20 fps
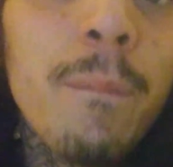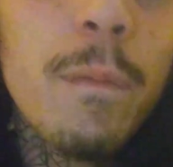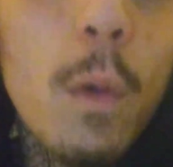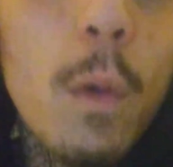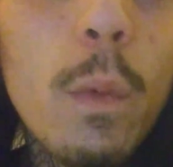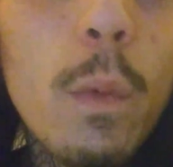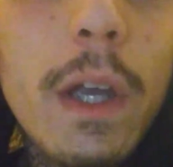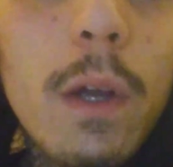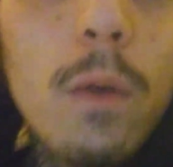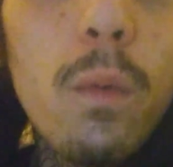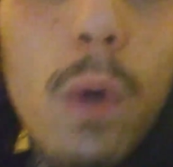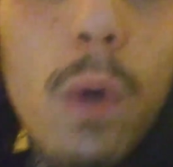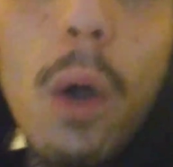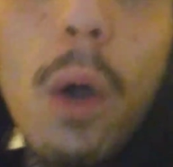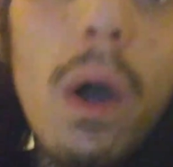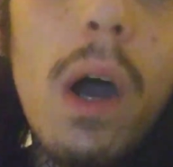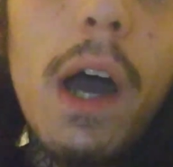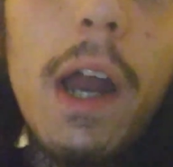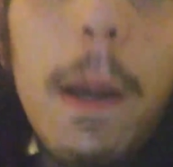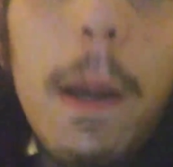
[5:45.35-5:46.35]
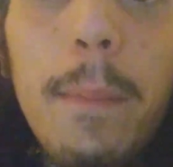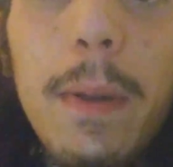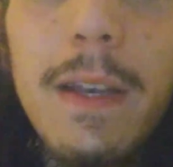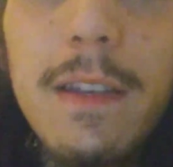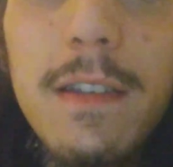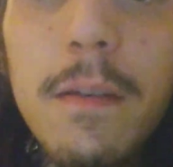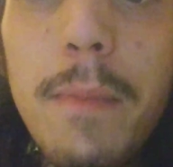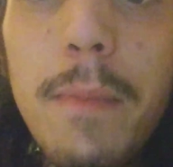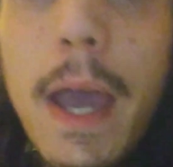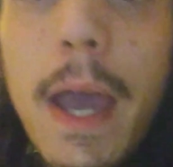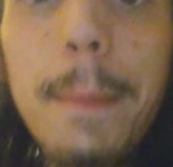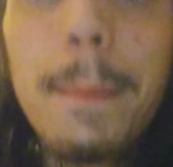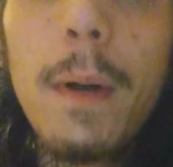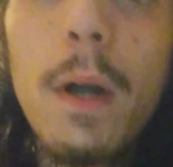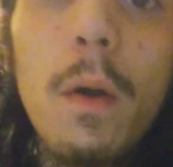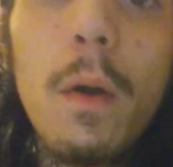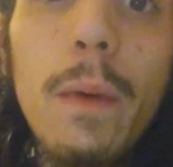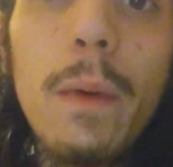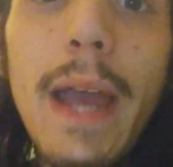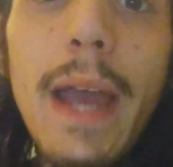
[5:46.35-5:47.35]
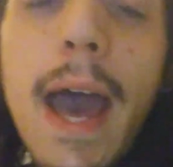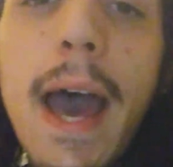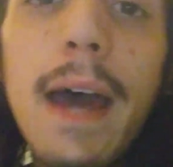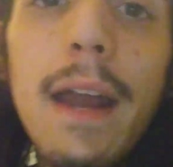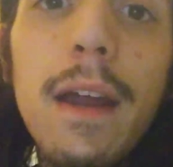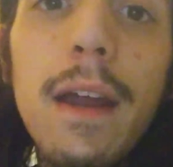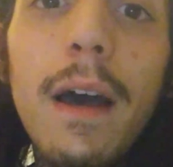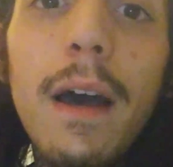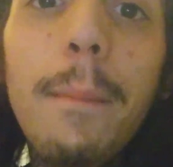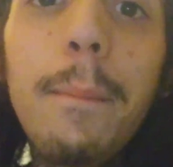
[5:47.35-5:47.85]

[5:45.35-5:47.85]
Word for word: We wrote on a piece of paper. We had a